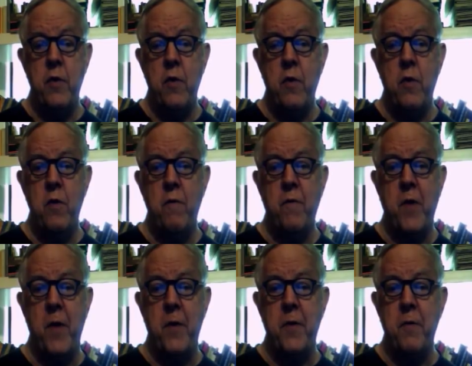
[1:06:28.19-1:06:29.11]
You've
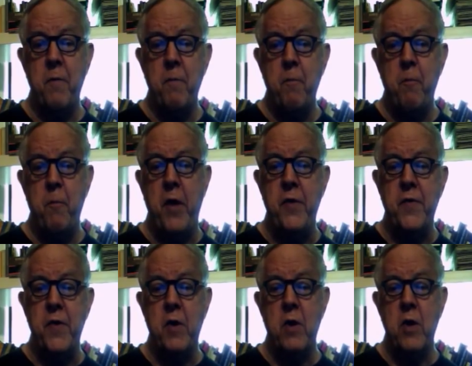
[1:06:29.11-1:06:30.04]
got
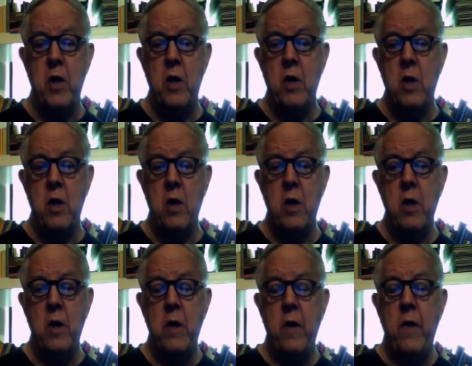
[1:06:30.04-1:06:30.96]
basically
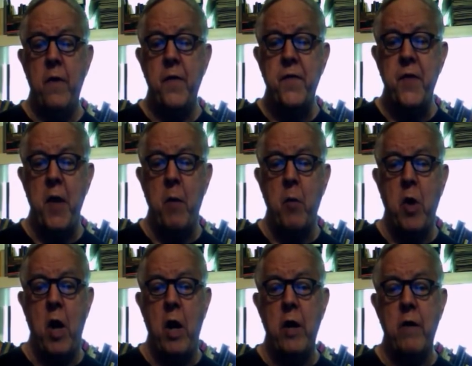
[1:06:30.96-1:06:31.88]
the same
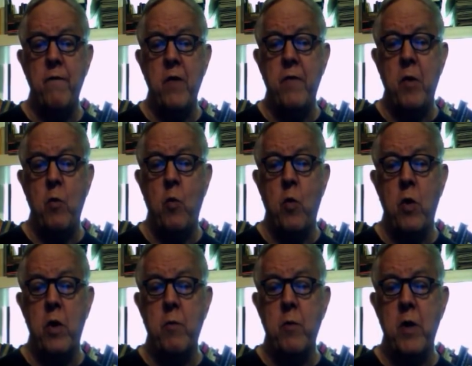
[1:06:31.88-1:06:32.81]
kind of living
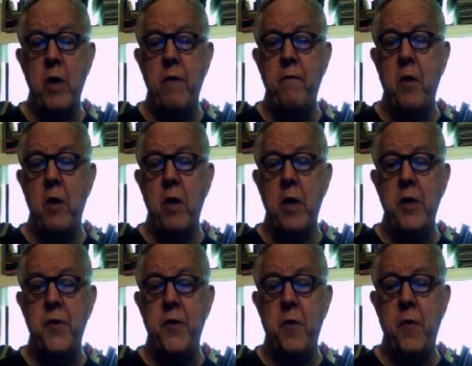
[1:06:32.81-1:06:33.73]
world, it would
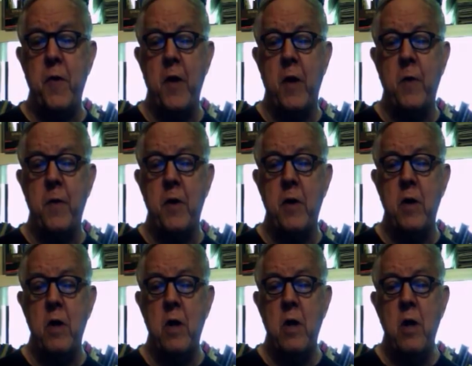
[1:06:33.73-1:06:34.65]
lead you to think that
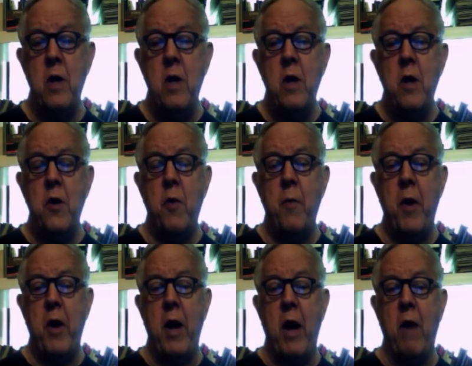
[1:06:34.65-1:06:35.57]
no
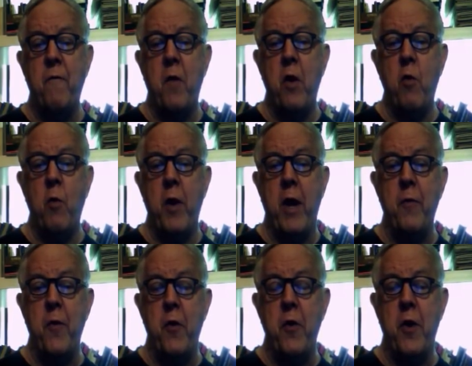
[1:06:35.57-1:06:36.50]
matter how far you went
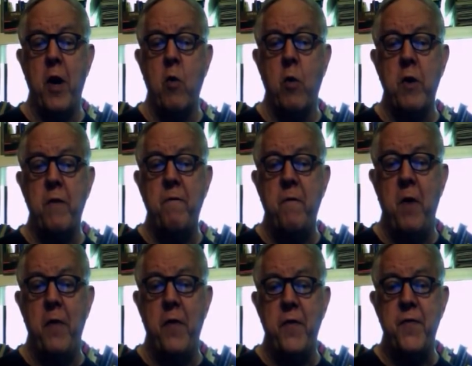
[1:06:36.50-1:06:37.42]
out there, you're not going to
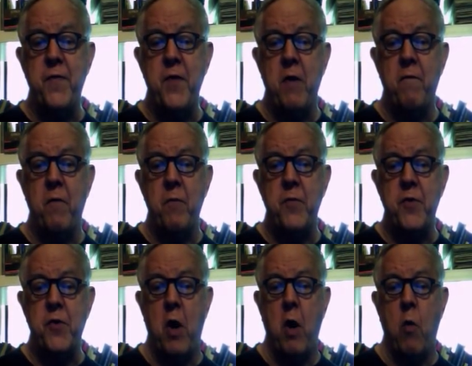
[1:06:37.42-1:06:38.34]
find this scene from
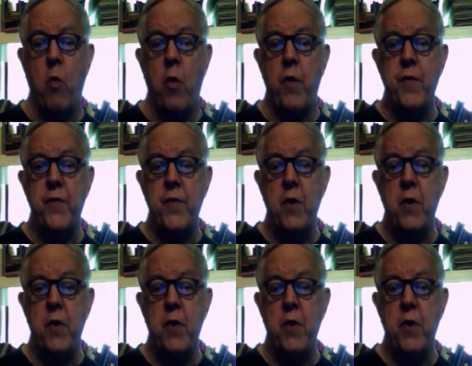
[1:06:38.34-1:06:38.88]
Star Wars,